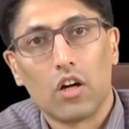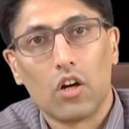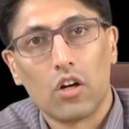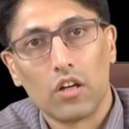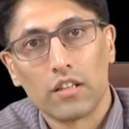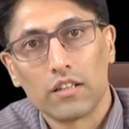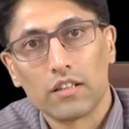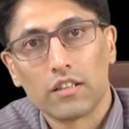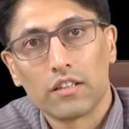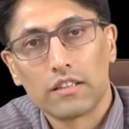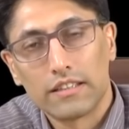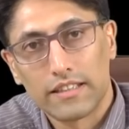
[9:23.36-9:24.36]
on
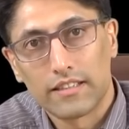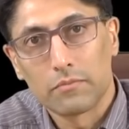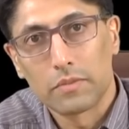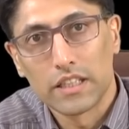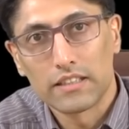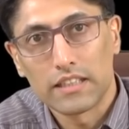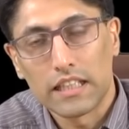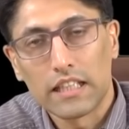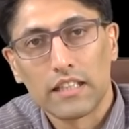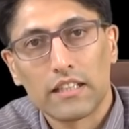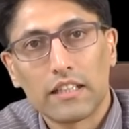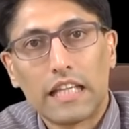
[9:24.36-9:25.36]
disability
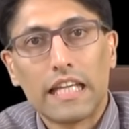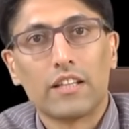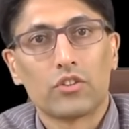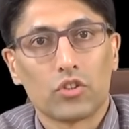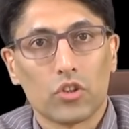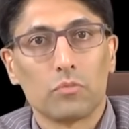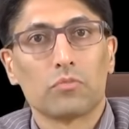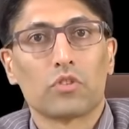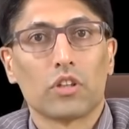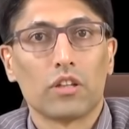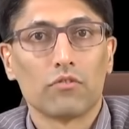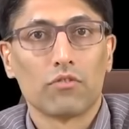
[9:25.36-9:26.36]
in
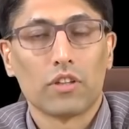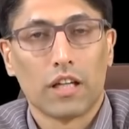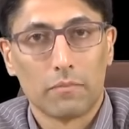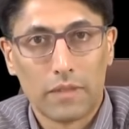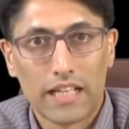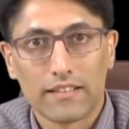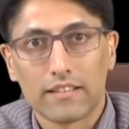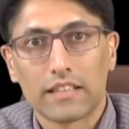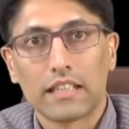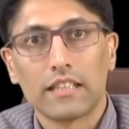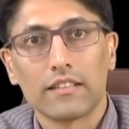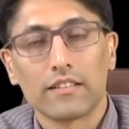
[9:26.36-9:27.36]
terms of
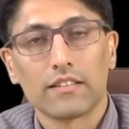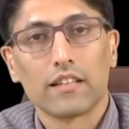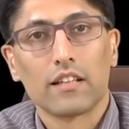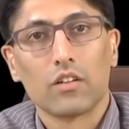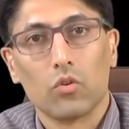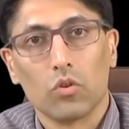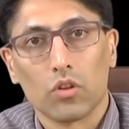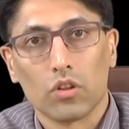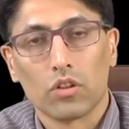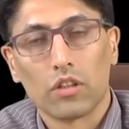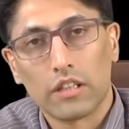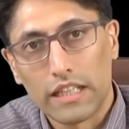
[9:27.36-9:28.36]
capacities
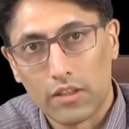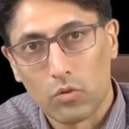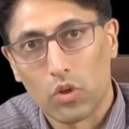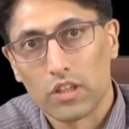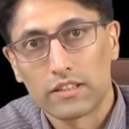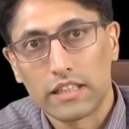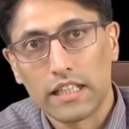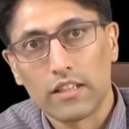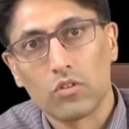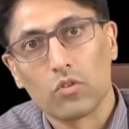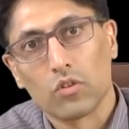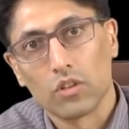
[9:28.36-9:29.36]
or
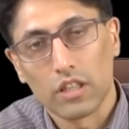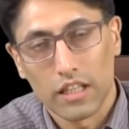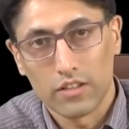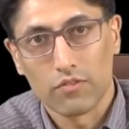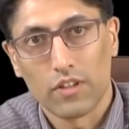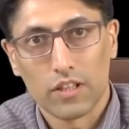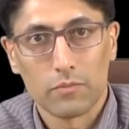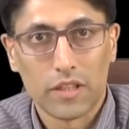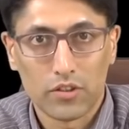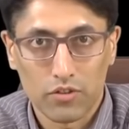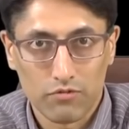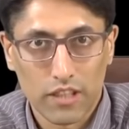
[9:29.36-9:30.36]
equality or other
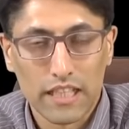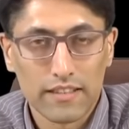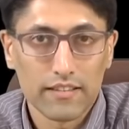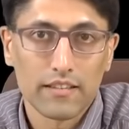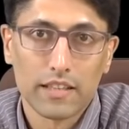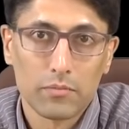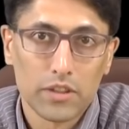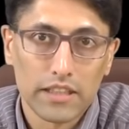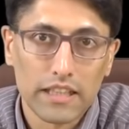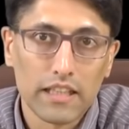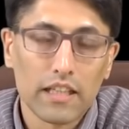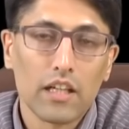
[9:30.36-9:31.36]
fundamental rights,
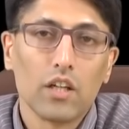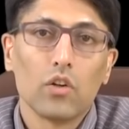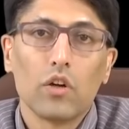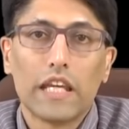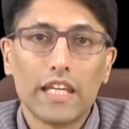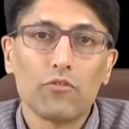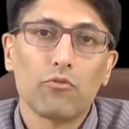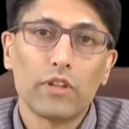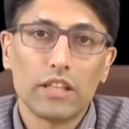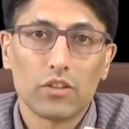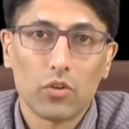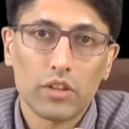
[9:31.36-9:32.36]
liberty, if
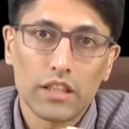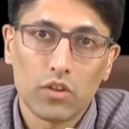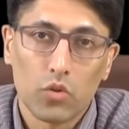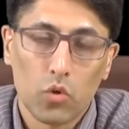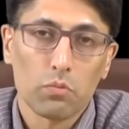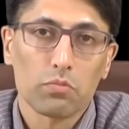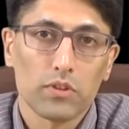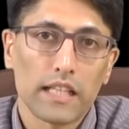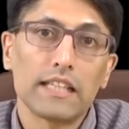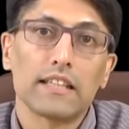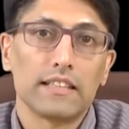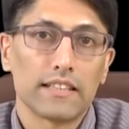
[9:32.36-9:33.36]
we don't
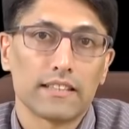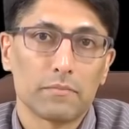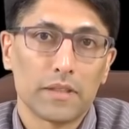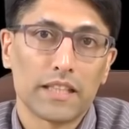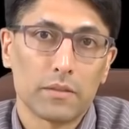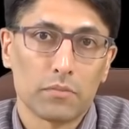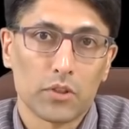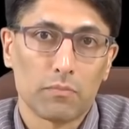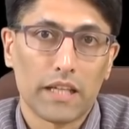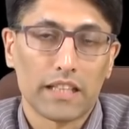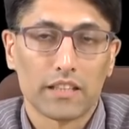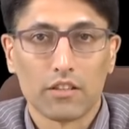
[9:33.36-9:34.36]
incorporate the disability
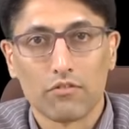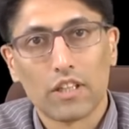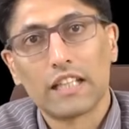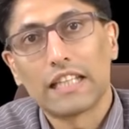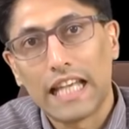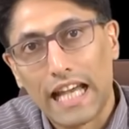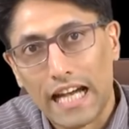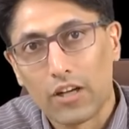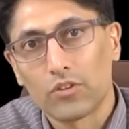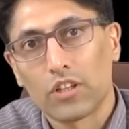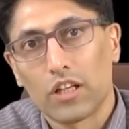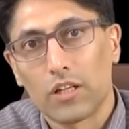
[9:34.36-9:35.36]
perspective, the
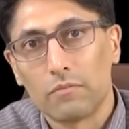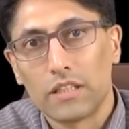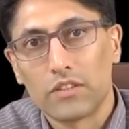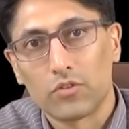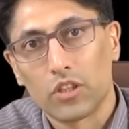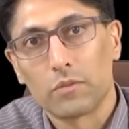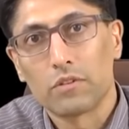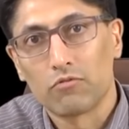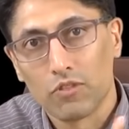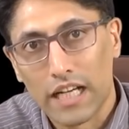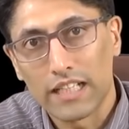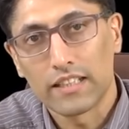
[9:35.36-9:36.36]
outcome is going to be
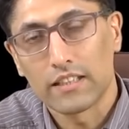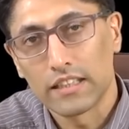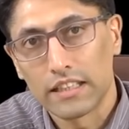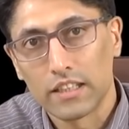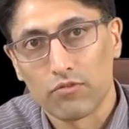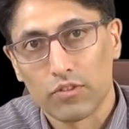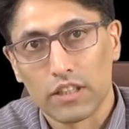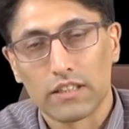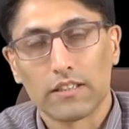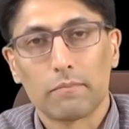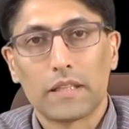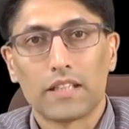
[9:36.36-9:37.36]
radically
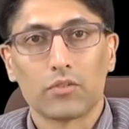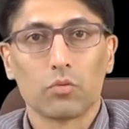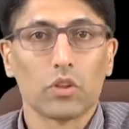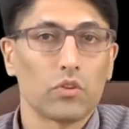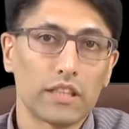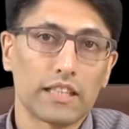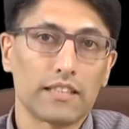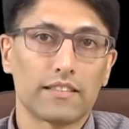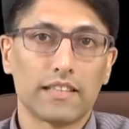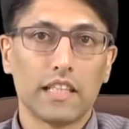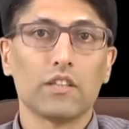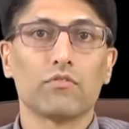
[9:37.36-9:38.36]
different because we're going to
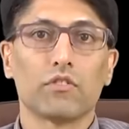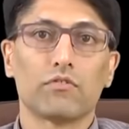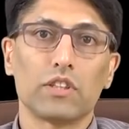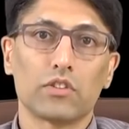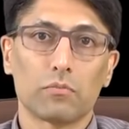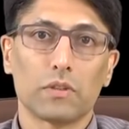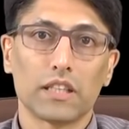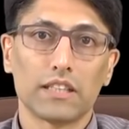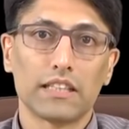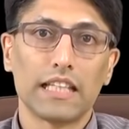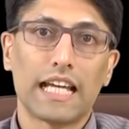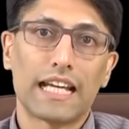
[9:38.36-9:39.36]
conceive of
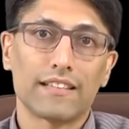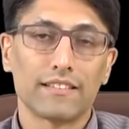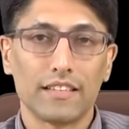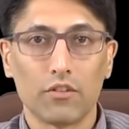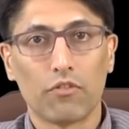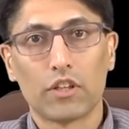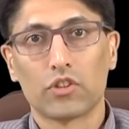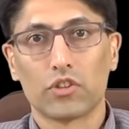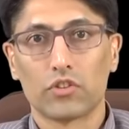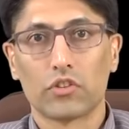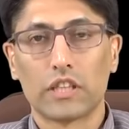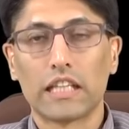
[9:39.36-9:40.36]
disability as
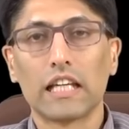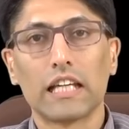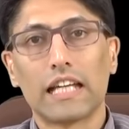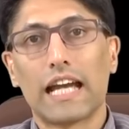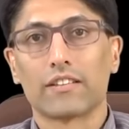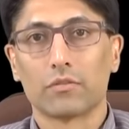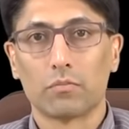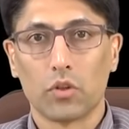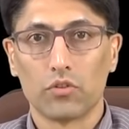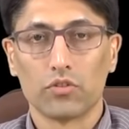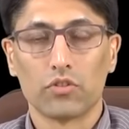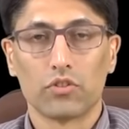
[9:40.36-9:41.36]
deficiency as
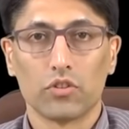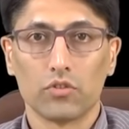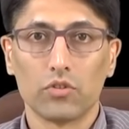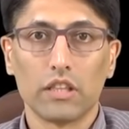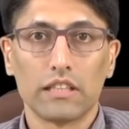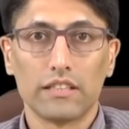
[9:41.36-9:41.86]
opposed to